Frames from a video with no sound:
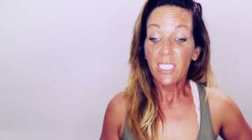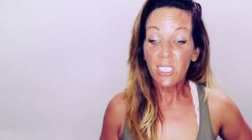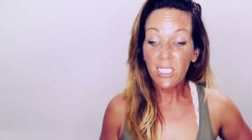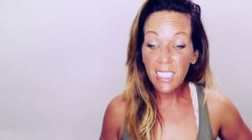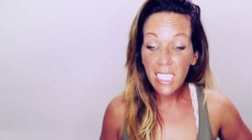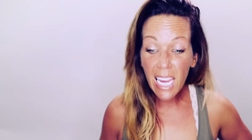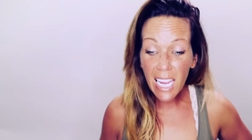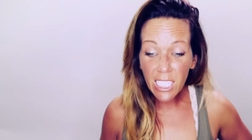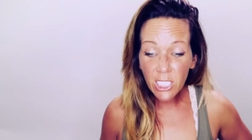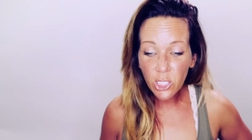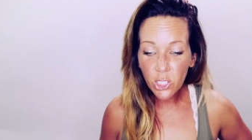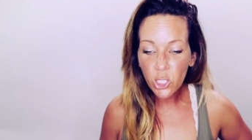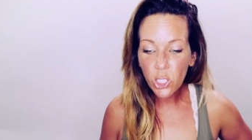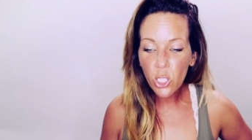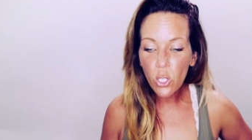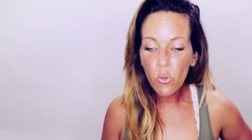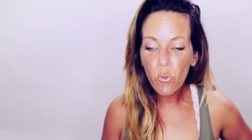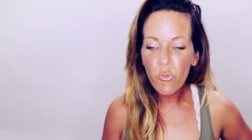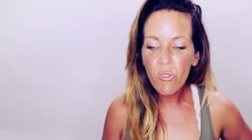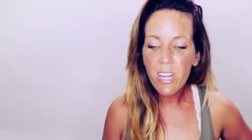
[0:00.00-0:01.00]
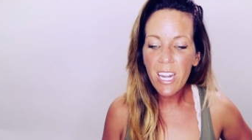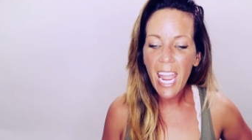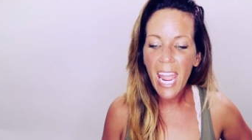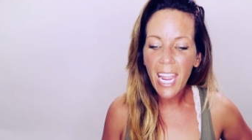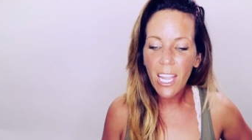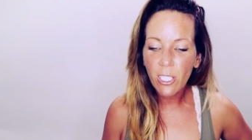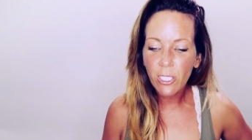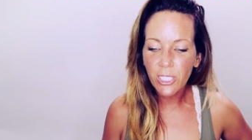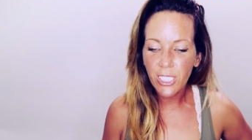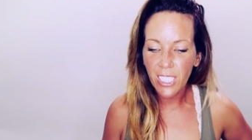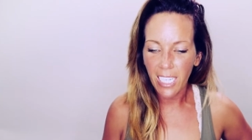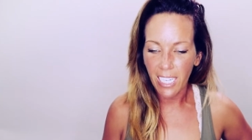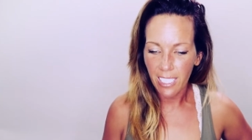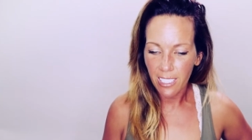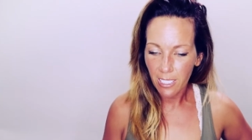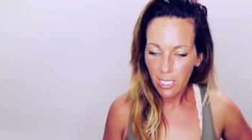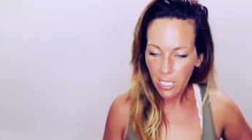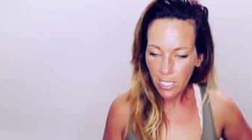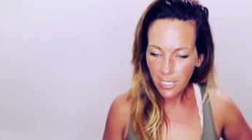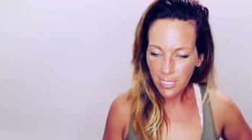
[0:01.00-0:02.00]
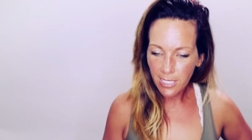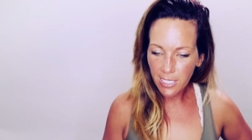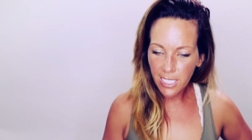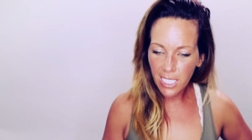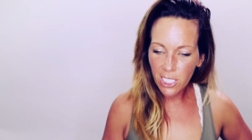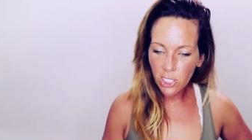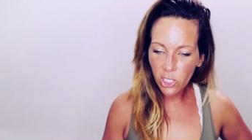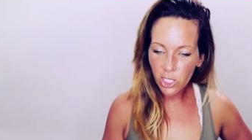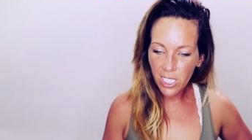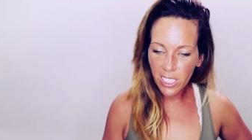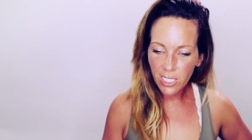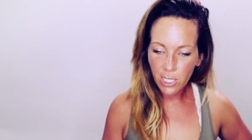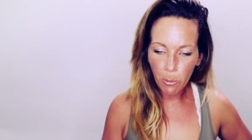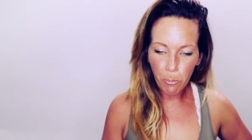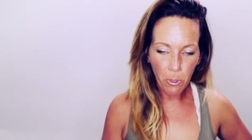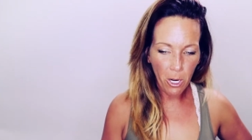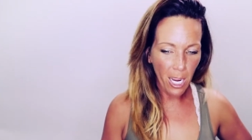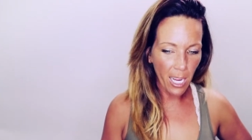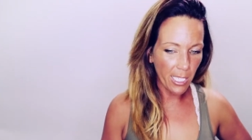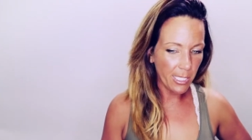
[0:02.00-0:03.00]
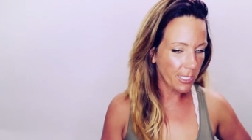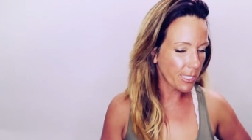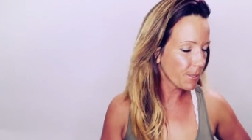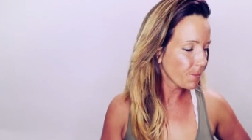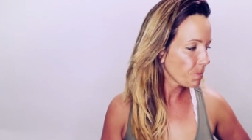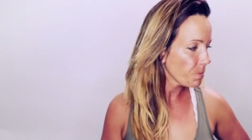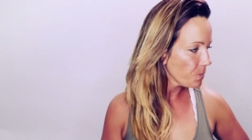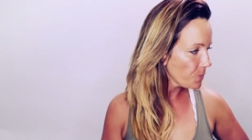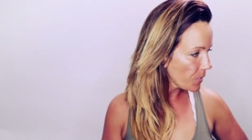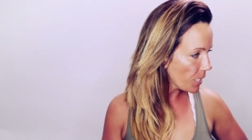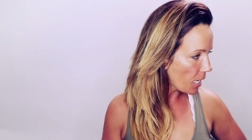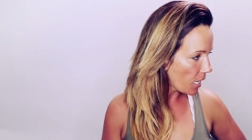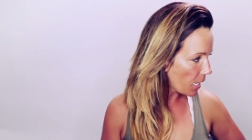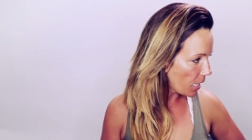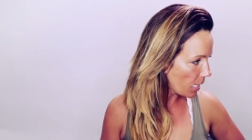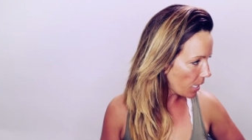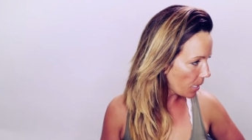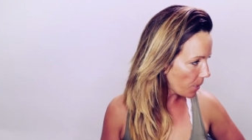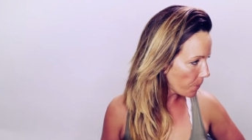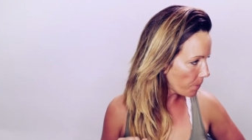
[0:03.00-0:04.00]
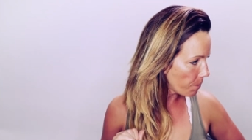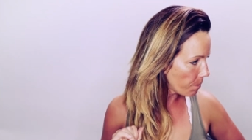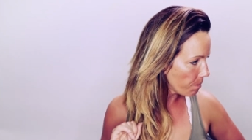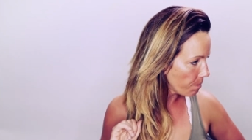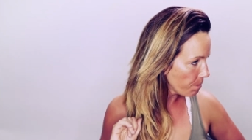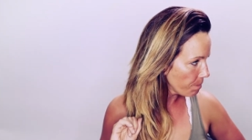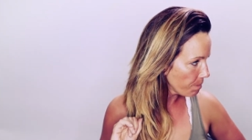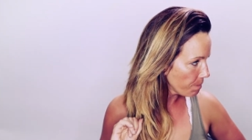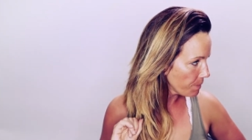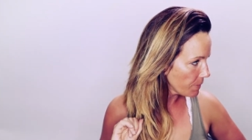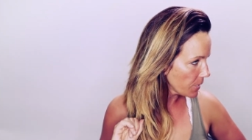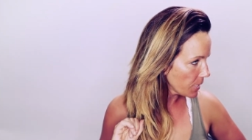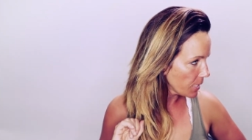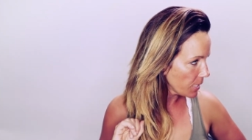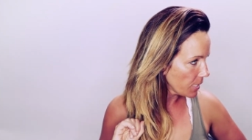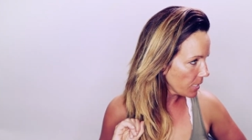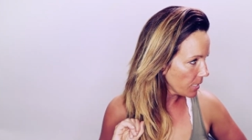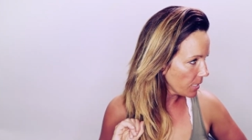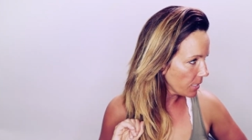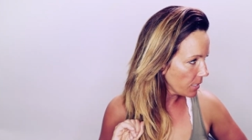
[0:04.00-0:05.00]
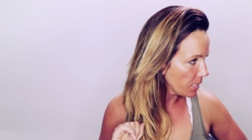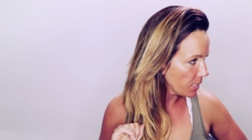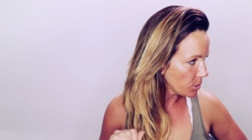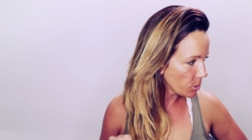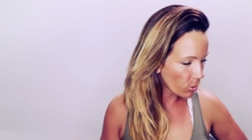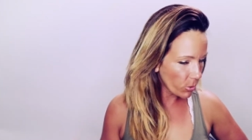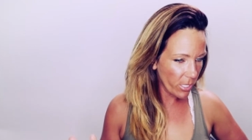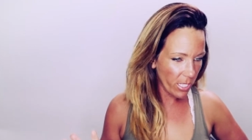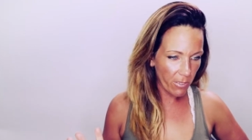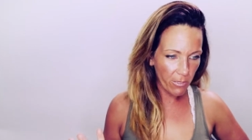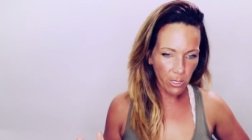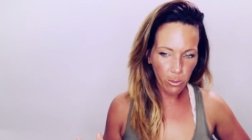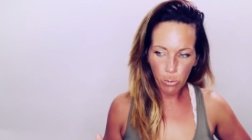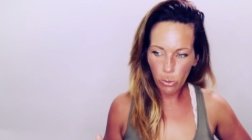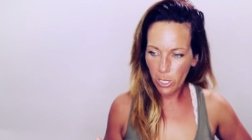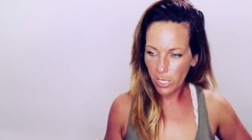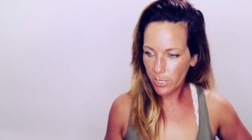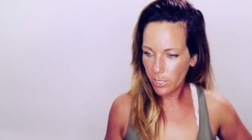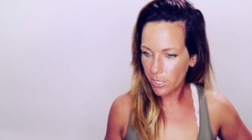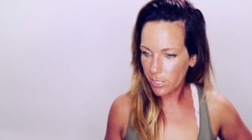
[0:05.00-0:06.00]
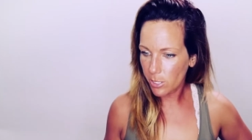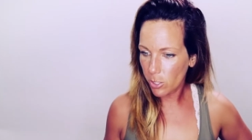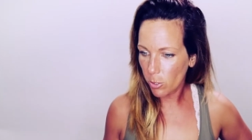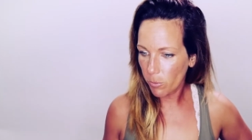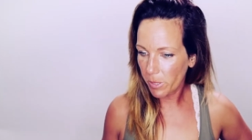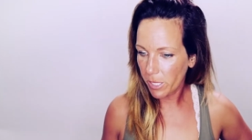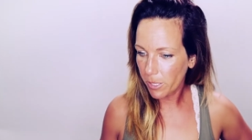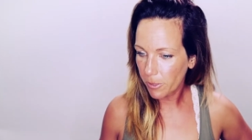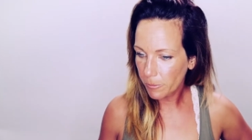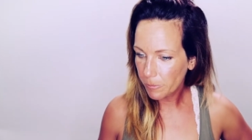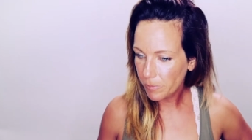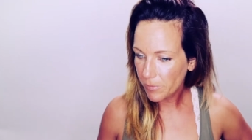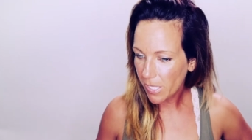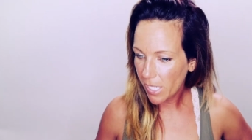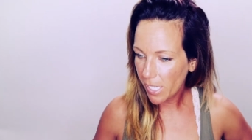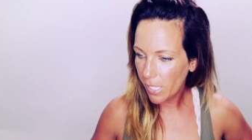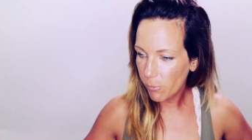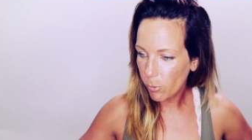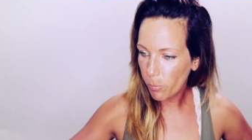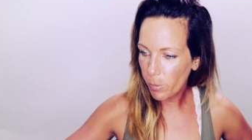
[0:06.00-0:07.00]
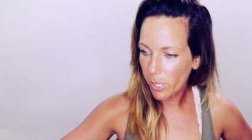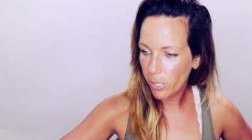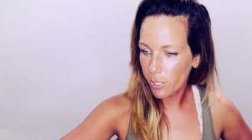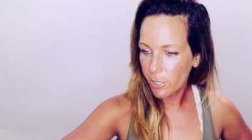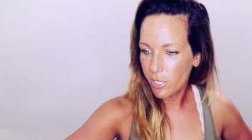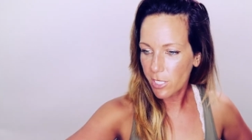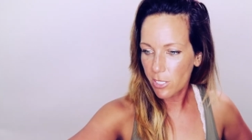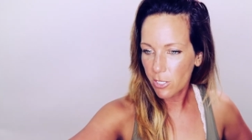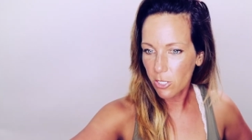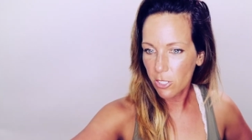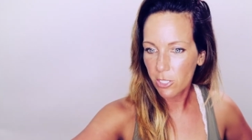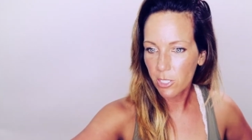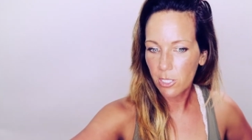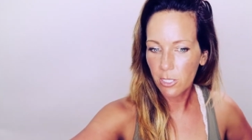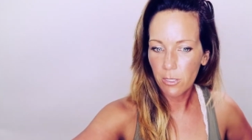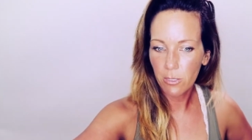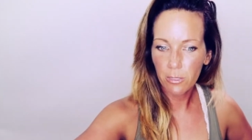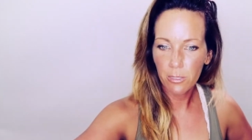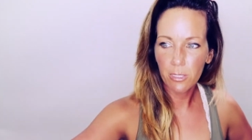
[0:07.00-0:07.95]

Tish, you nailed it. Tish gets a prize. I don't have any prizes near me. I have a pair of scissors.